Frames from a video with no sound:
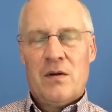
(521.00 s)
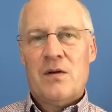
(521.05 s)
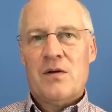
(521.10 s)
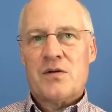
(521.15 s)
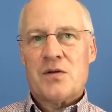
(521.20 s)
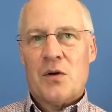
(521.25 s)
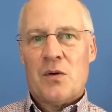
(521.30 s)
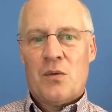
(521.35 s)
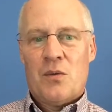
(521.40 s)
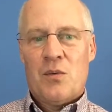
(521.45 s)

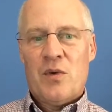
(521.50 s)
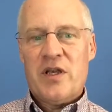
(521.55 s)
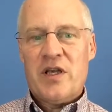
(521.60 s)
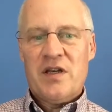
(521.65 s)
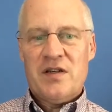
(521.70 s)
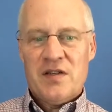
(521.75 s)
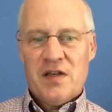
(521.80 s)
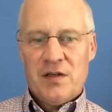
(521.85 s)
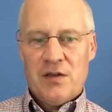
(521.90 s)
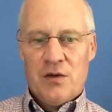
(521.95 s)
So we
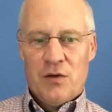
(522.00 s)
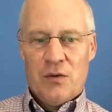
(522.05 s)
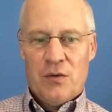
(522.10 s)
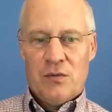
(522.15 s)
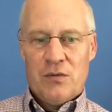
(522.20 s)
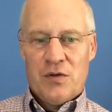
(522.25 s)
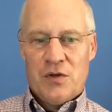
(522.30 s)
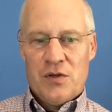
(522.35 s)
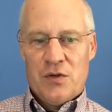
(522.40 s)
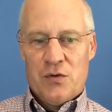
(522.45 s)
continue
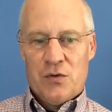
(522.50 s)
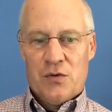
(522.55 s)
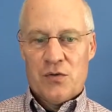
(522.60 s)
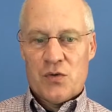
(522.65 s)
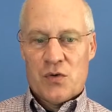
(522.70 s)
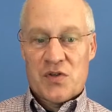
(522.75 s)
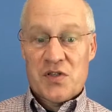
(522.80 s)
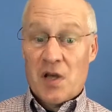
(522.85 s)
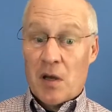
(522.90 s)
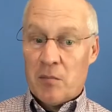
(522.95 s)
to use,
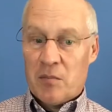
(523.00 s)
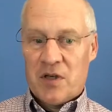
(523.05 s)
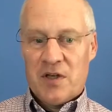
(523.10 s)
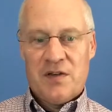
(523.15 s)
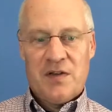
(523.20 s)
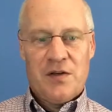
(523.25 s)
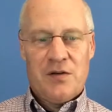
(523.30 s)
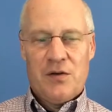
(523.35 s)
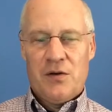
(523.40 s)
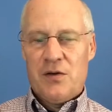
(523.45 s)
or some
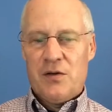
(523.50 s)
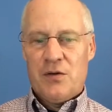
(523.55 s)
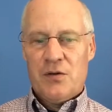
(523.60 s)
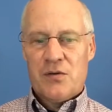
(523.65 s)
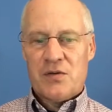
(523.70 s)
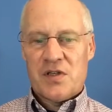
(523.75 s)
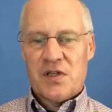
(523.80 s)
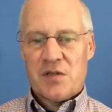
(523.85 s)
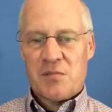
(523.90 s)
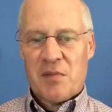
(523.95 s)
continue to
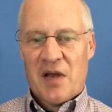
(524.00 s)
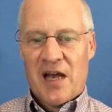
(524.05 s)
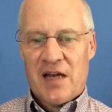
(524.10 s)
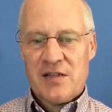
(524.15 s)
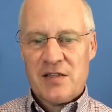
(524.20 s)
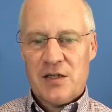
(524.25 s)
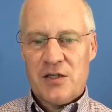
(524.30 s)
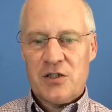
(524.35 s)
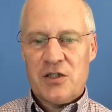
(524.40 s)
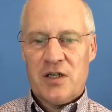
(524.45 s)
use, this
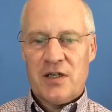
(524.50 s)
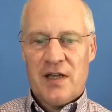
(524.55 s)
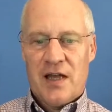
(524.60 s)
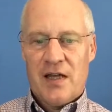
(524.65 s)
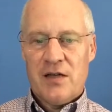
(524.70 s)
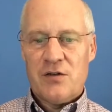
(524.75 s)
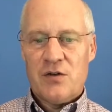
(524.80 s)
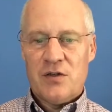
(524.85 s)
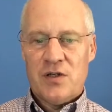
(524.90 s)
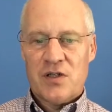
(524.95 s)
passage
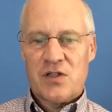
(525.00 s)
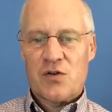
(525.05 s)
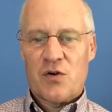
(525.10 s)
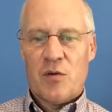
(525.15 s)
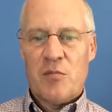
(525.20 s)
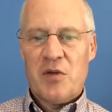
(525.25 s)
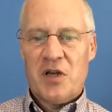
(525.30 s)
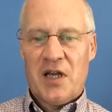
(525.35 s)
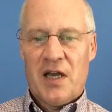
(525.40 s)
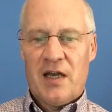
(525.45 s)
today to
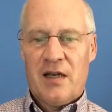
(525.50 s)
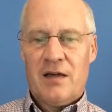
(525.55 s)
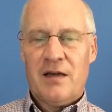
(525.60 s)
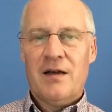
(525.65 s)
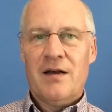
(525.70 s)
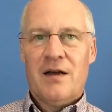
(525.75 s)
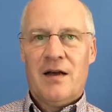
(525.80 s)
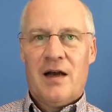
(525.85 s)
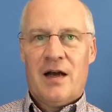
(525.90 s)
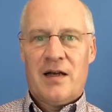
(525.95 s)
discriminate
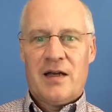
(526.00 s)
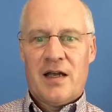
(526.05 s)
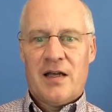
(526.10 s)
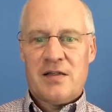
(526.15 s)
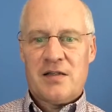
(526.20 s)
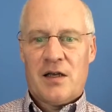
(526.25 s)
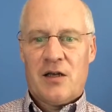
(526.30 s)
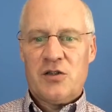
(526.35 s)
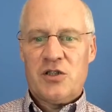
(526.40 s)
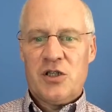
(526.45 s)

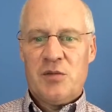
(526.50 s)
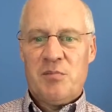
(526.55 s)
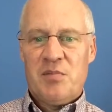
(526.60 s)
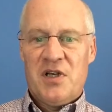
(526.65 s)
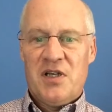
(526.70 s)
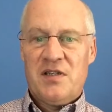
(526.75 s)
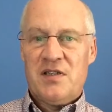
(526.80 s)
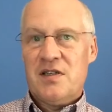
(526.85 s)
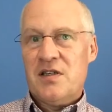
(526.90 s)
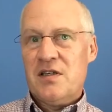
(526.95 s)
against
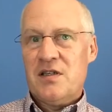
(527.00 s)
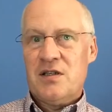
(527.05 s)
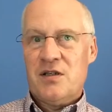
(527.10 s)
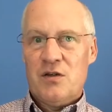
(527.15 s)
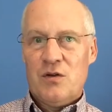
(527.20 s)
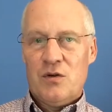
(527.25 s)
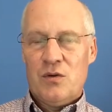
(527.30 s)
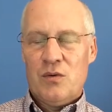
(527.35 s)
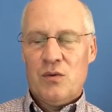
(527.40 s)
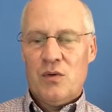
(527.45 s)

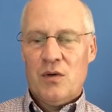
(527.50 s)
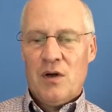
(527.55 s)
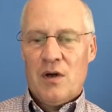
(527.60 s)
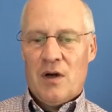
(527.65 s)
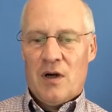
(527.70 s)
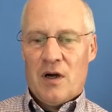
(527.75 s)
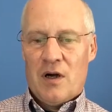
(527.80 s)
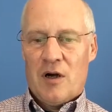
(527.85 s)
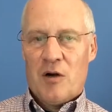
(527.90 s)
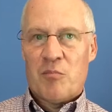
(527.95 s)
LGBTQ
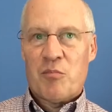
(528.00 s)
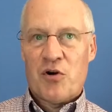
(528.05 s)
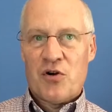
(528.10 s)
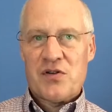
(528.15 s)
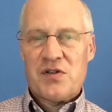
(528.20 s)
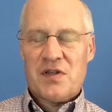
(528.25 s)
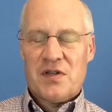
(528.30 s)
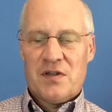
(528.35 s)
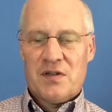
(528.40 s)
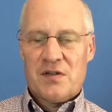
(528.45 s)

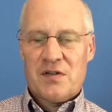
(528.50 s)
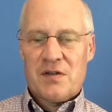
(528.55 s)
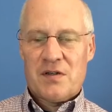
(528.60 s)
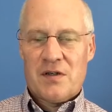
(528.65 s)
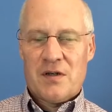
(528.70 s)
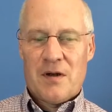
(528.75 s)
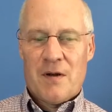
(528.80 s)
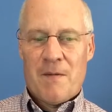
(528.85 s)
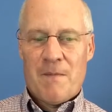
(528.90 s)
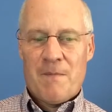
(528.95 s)
persons.
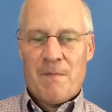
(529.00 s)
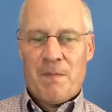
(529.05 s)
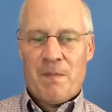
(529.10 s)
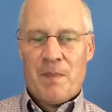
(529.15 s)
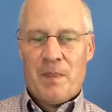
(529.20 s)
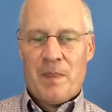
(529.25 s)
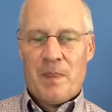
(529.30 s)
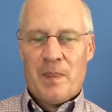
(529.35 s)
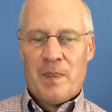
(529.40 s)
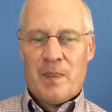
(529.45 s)

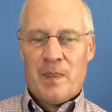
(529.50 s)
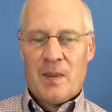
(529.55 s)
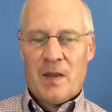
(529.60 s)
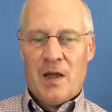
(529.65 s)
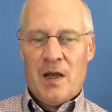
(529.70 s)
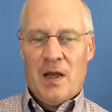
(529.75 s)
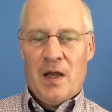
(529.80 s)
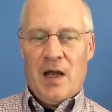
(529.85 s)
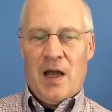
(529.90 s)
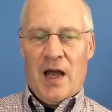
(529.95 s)

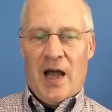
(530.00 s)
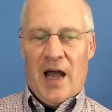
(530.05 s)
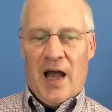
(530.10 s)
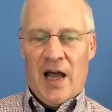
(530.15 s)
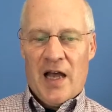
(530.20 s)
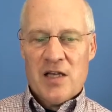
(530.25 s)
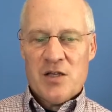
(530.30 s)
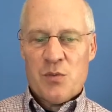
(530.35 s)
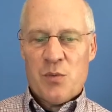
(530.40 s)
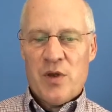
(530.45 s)

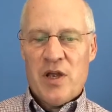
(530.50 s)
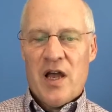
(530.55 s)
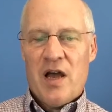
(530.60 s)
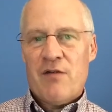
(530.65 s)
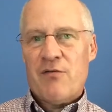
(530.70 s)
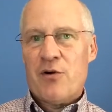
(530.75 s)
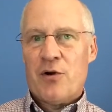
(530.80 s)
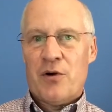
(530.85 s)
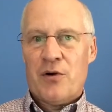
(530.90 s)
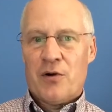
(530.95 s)
As we
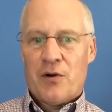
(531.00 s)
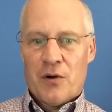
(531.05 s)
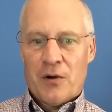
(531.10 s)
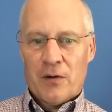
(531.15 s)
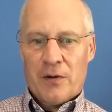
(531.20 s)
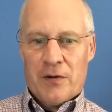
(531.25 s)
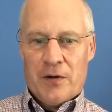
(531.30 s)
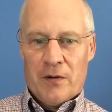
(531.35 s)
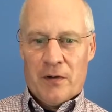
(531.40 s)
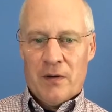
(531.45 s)
have heard
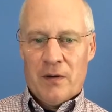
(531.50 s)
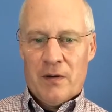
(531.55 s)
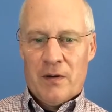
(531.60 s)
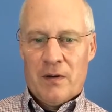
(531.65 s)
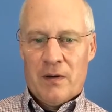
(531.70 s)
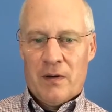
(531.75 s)
earlier,